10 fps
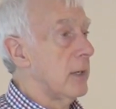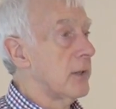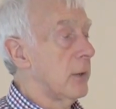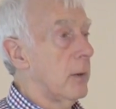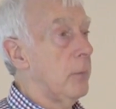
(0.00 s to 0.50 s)
and
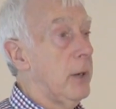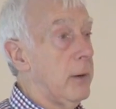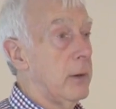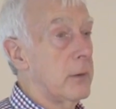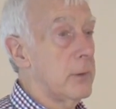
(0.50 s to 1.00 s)
so on
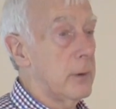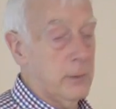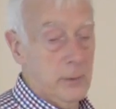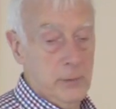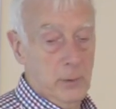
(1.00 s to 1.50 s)
appearing
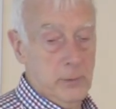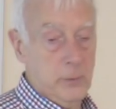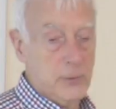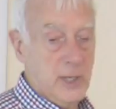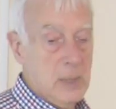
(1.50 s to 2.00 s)
on
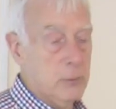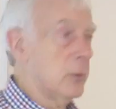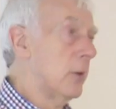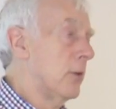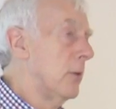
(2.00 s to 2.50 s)
your
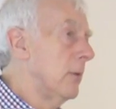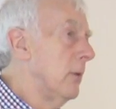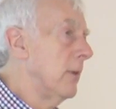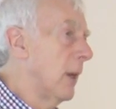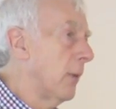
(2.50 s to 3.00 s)
tables because you
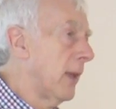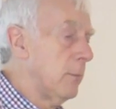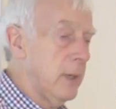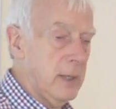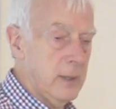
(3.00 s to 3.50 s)
know what they
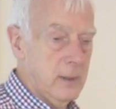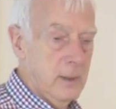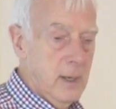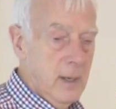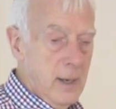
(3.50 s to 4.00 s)
mean.
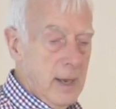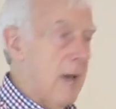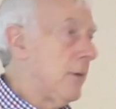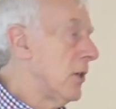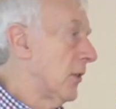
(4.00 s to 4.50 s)

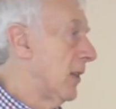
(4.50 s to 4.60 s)
Having just the